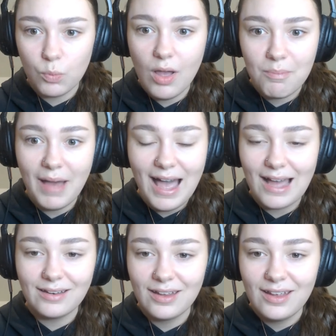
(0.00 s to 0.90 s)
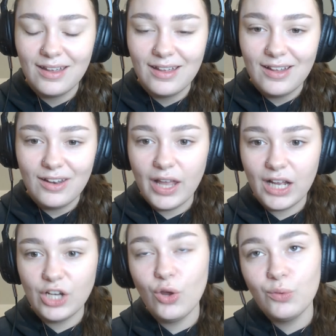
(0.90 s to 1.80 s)
were bad. Like,
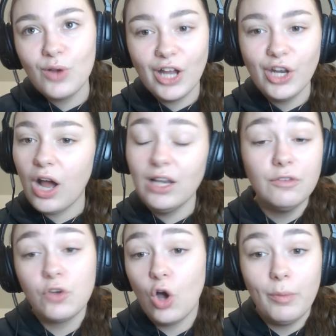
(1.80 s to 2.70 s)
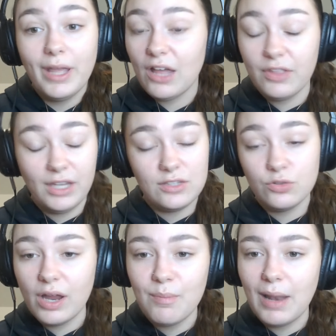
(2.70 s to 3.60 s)
I know, I love Kobe. I think he's a
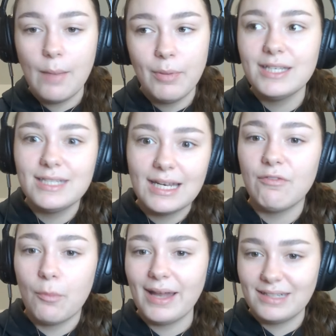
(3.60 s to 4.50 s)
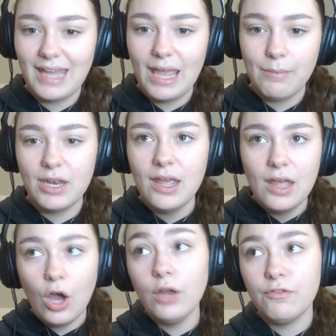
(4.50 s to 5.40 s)
great player, but he did have a bad game, and
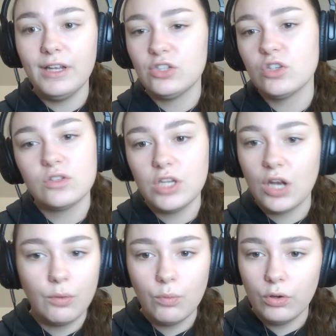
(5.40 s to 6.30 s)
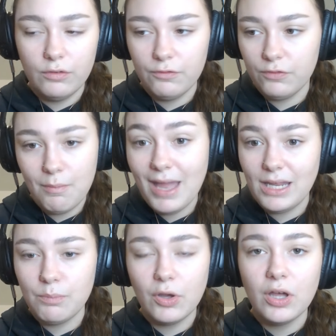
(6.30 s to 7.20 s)
hopefully it's just, one of the
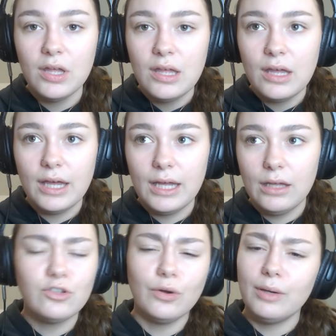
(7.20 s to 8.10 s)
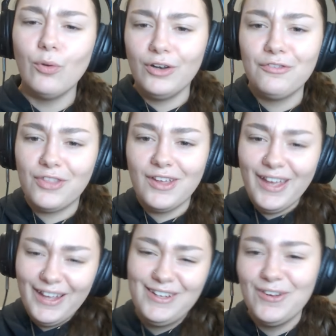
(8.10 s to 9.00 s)
many. But sorry, one of
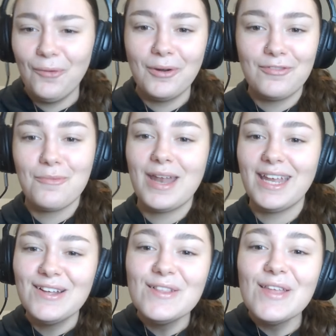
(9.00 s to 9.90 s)
the not one of the many.